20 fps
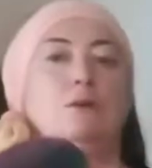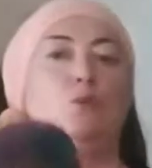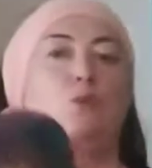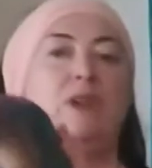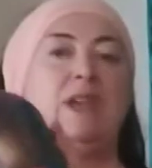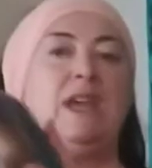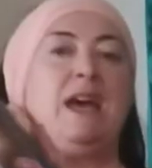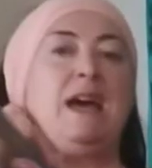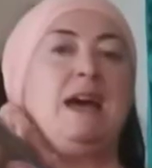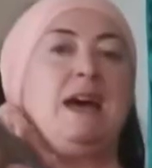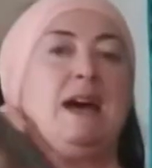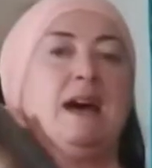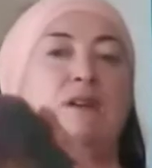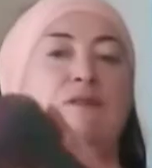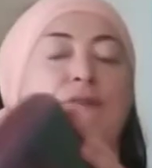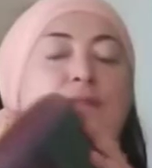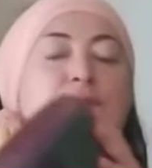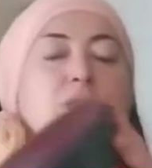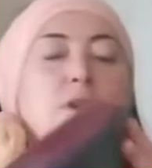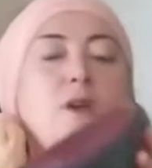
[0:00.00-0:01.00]
we
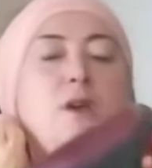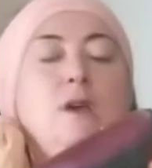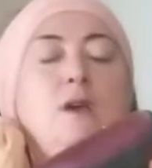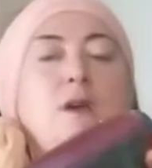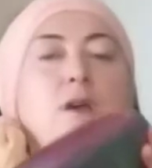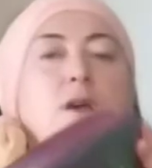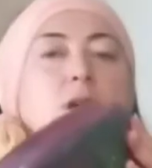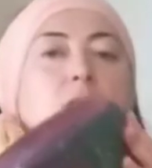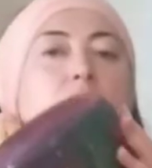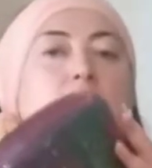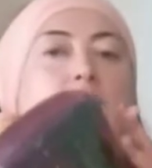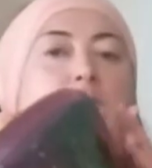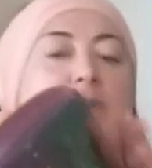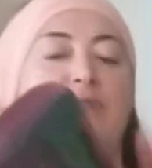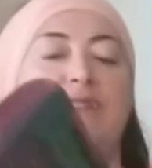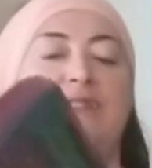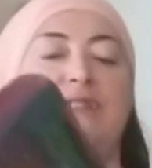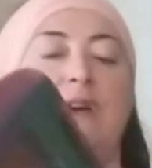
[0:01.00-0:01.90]
have the